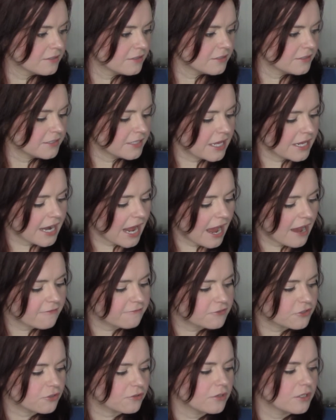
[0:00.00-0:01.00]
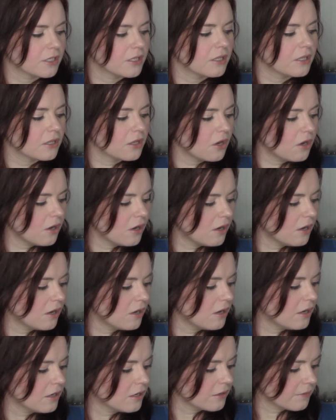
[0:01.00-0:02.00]
that after a
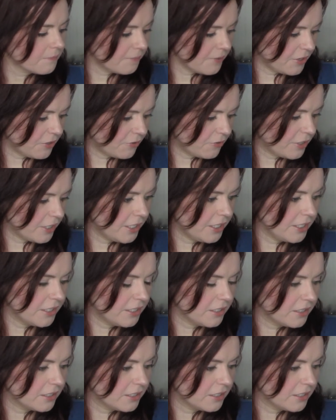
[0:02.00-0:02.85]
long period